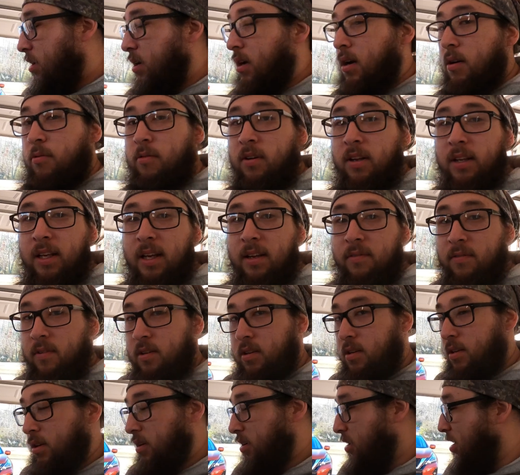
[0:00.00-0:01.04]
I want to give
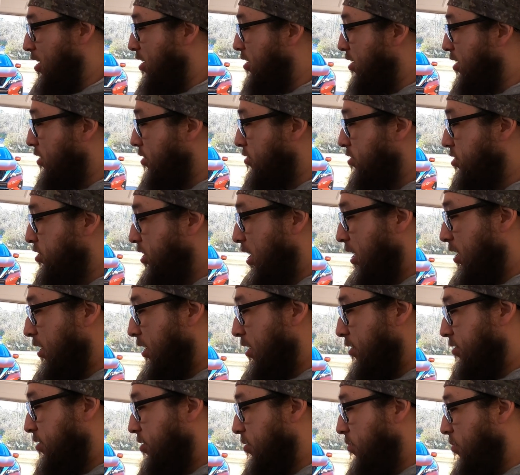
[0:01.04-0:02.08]
another shout
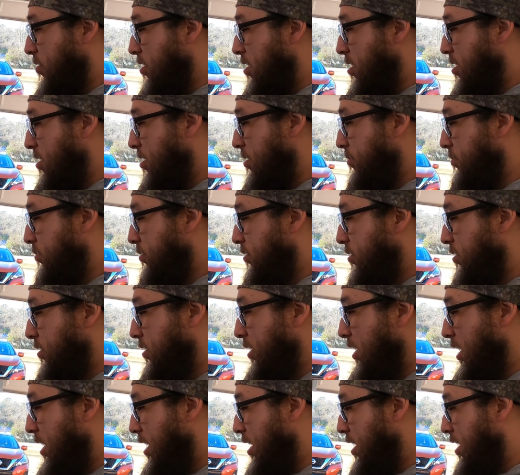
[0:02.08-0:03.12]
out to Rob.
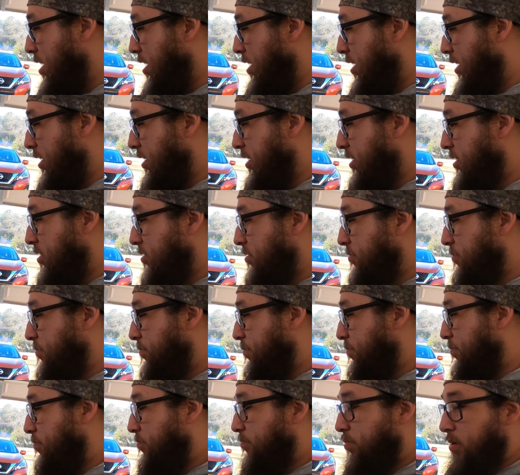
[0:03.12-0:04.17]
He
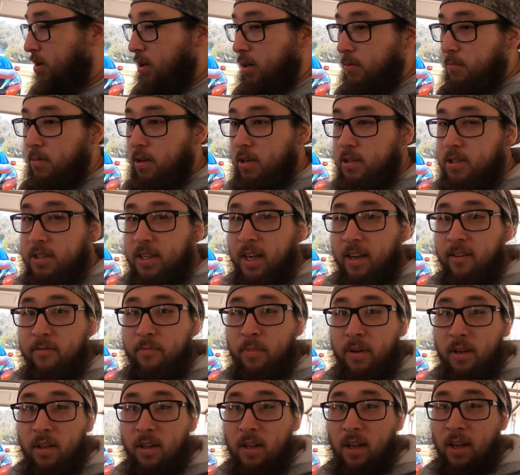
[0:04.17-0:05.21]
pretty much gave
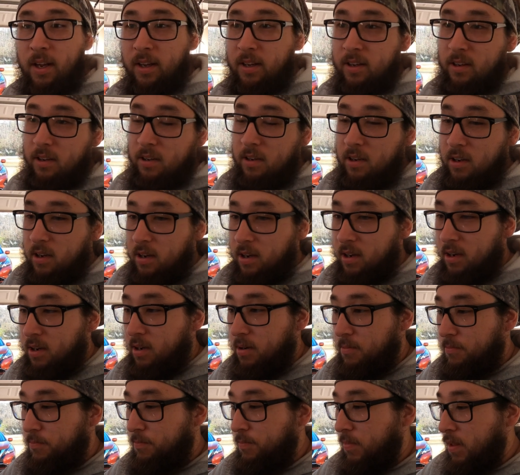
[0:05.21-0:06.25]
me like
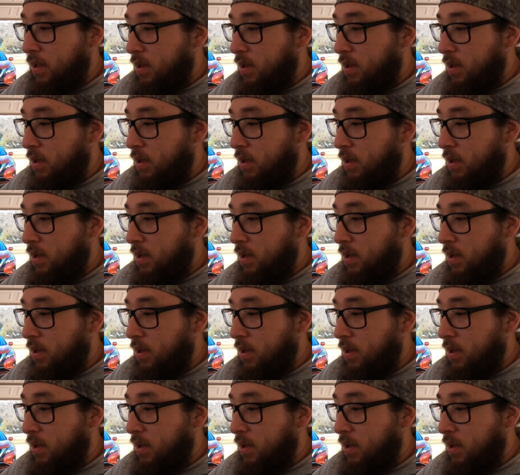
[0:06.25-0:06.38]
a